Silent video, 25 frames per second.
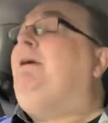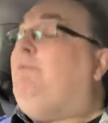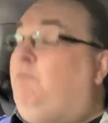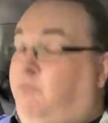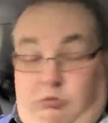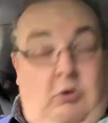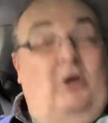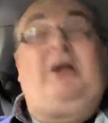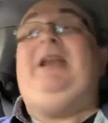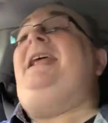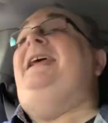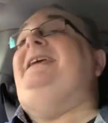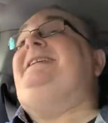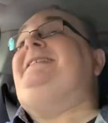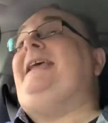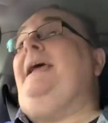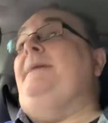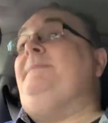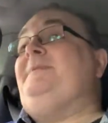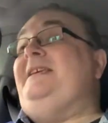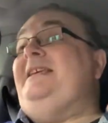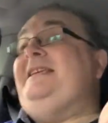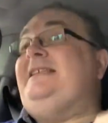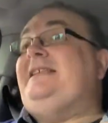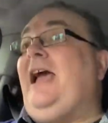wouldn't
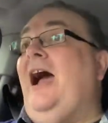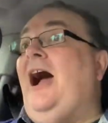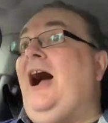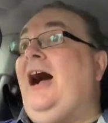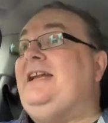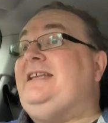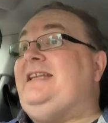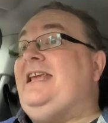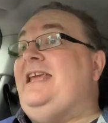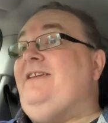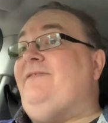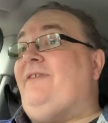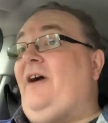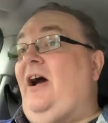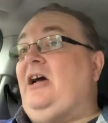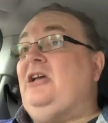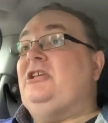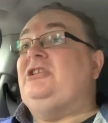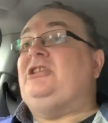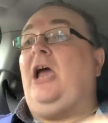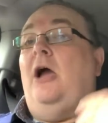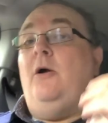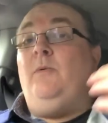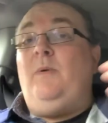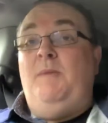accept his card either.
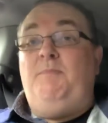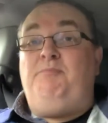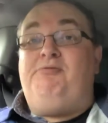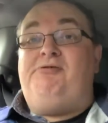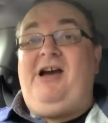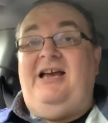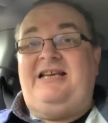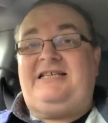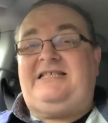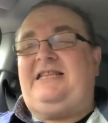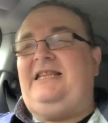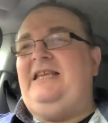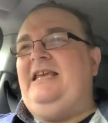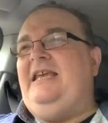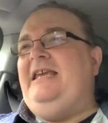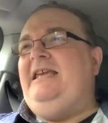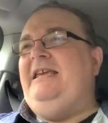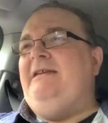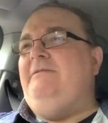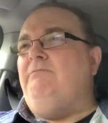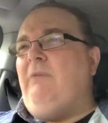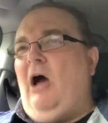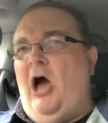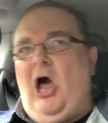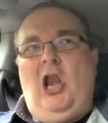So we pressed the
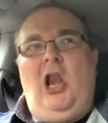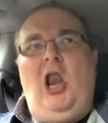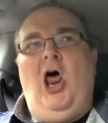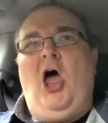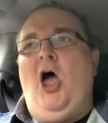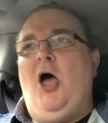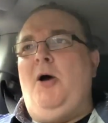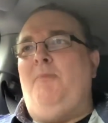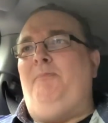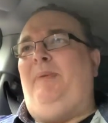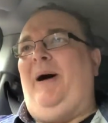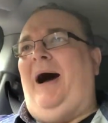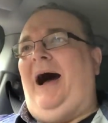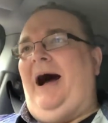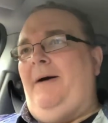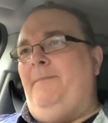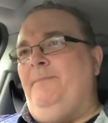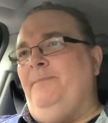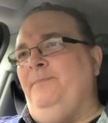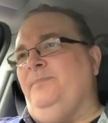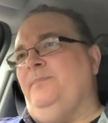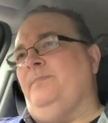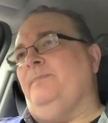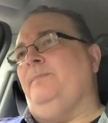alert button.